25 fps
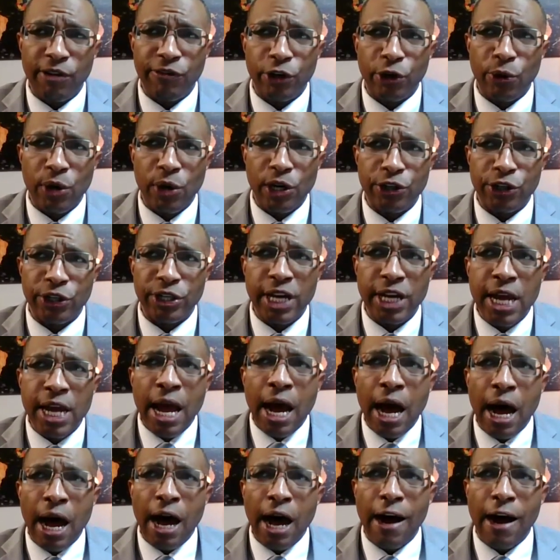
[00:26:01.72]
part of your question,
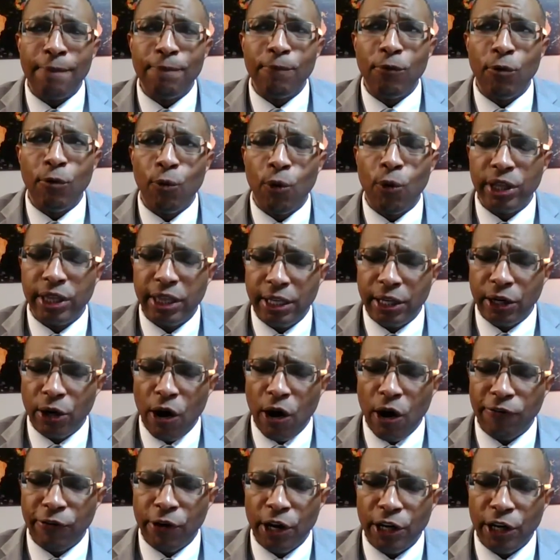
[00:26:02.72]
what the
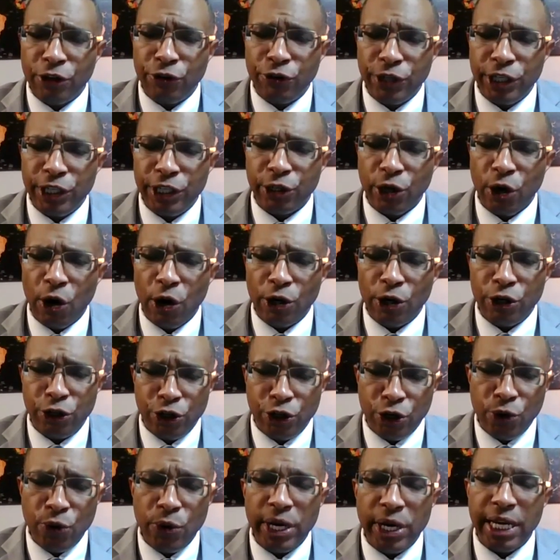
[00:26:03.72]
Gulf countries are
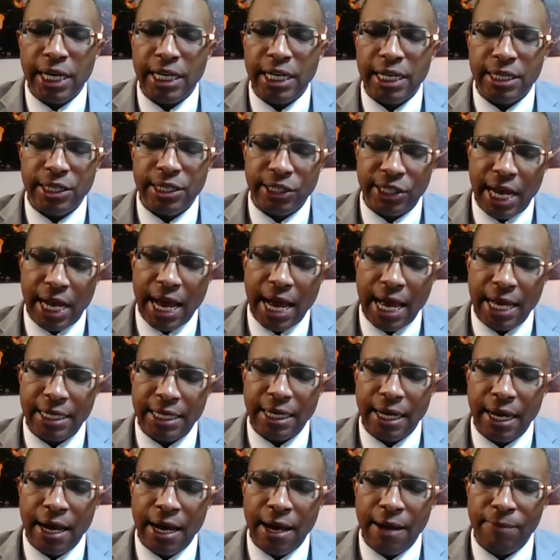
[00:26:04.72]
doing is that,
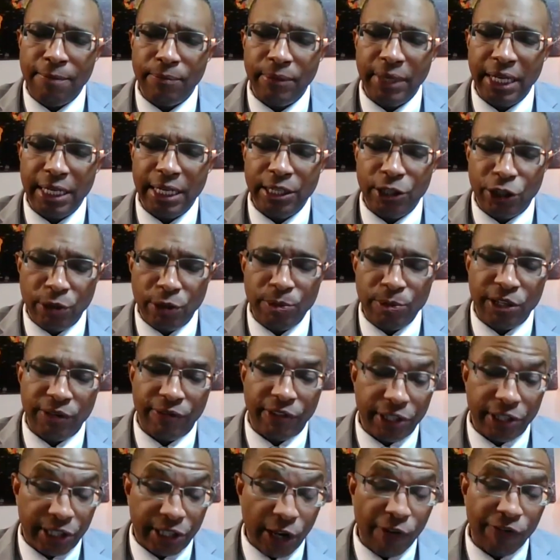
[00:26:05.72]
in terms
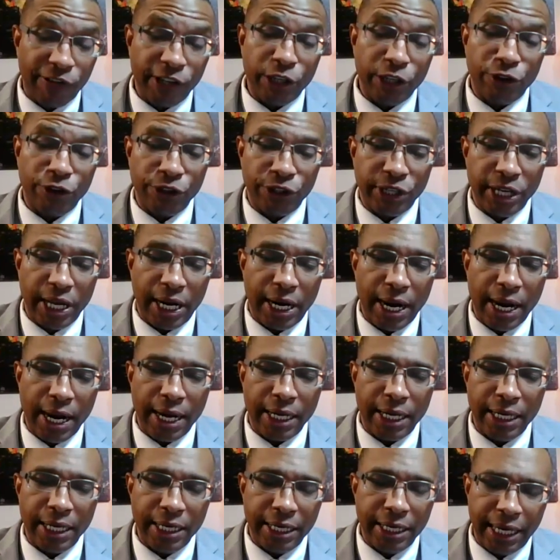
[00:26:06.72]
of the self-interest that
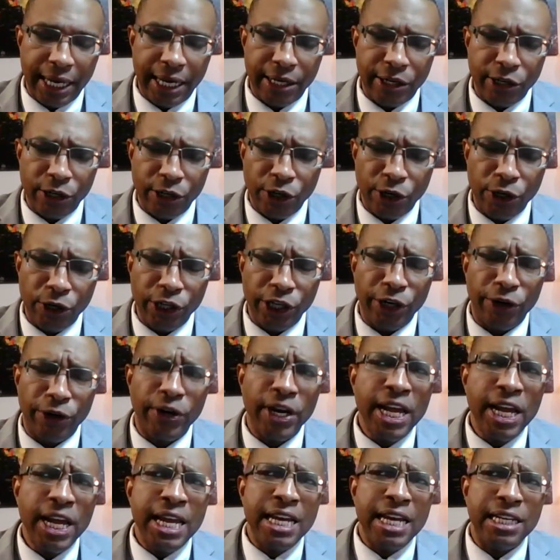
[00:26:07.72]
I indicated
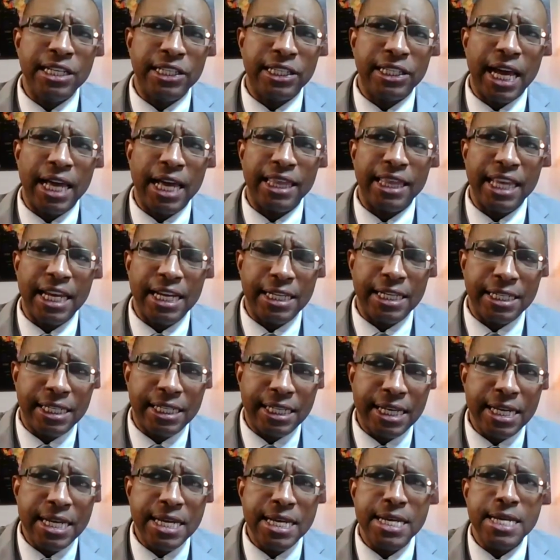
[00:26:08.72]
earlier, is that they
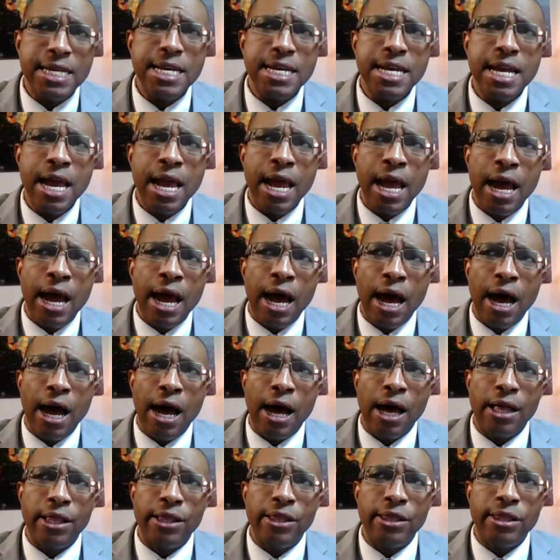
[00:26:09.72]
see
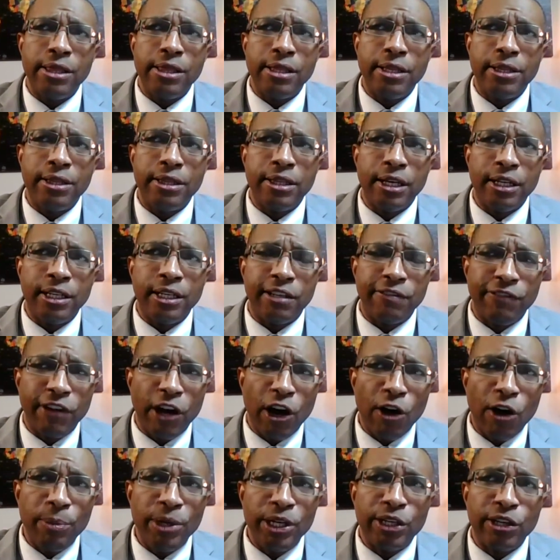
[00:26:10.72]
the
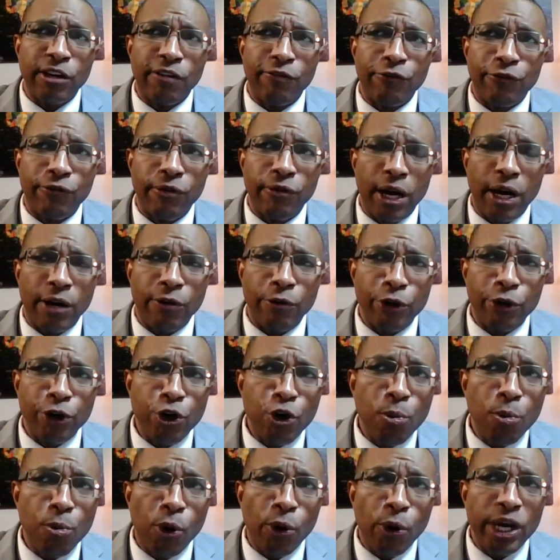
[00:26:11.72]
development of
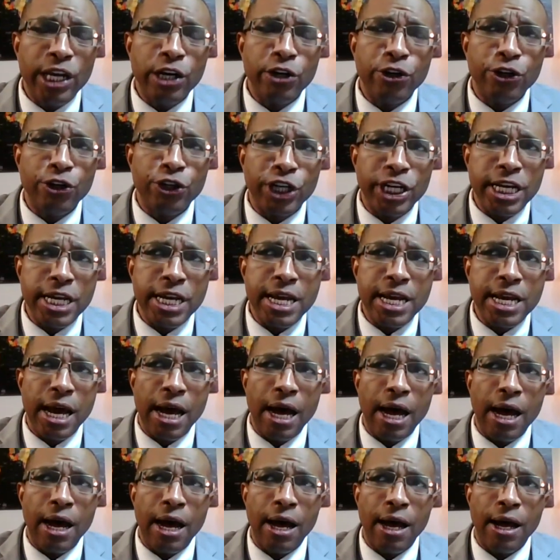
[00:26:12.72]
renewable energy,
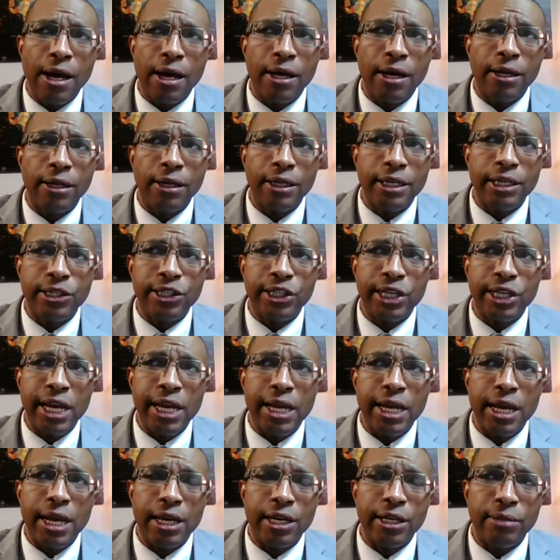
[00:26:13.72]
let's
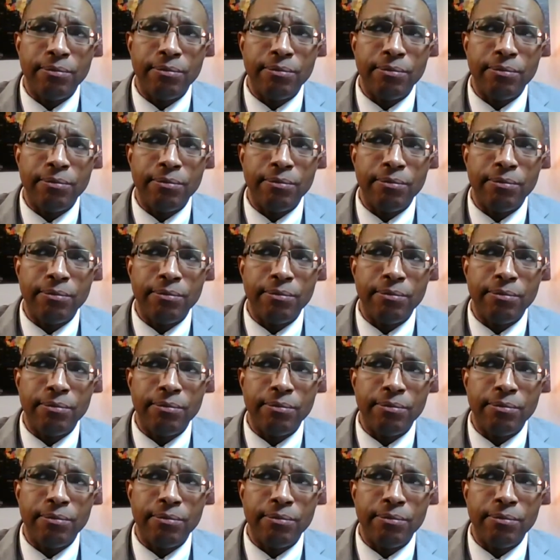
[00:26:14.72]
say,